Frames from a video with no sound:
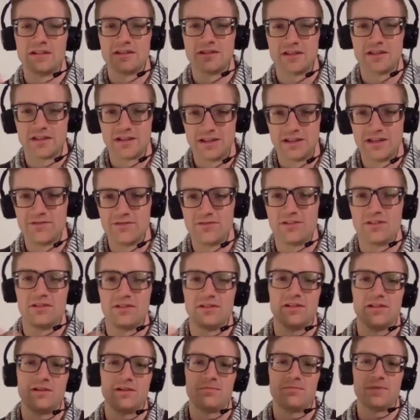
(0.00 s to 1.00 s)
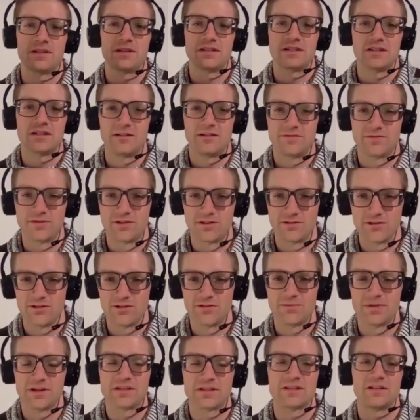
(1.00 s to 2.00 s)
to like level up myself,
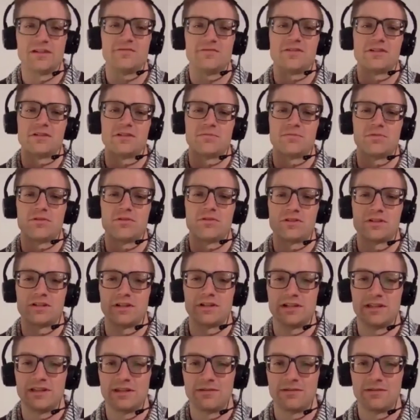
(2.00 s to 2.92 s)
grow myself as a person.